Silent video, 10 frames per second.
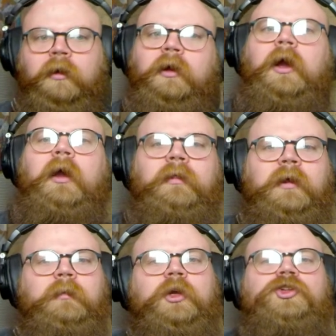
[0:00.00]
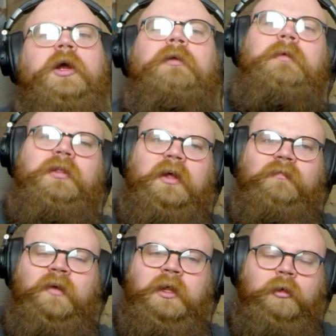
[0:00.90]
Uh, and then I'm going to try to make that
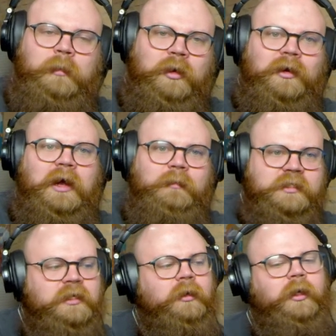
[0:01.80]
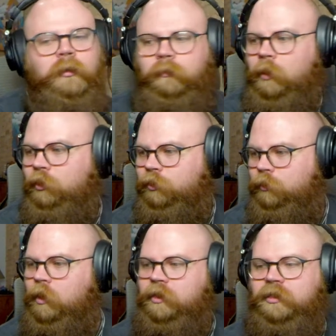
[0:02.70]
video about commentary. Both,
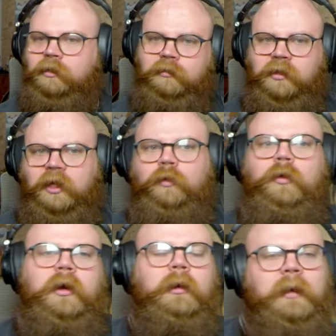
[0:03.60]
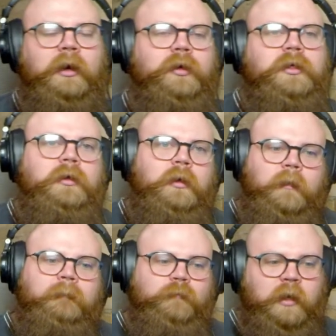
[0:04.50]
I think, one about
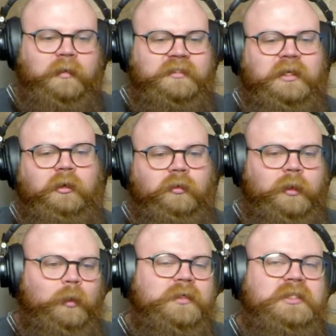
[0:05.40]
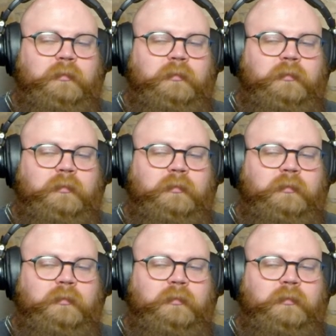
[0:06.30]
what I was saying earlier, what's the